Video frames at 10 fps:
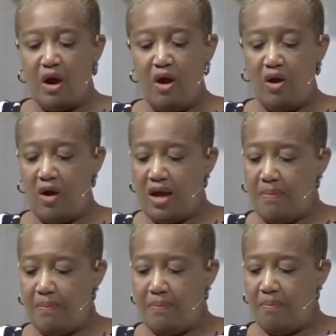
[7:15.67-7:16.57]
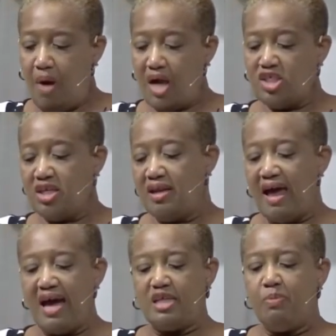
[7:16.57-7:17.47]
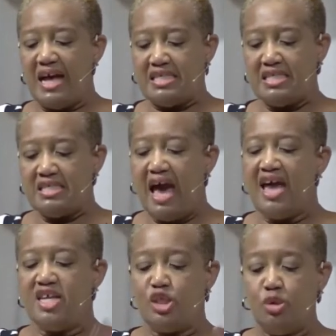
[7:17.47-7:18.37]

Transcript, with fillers: her marginalized by society,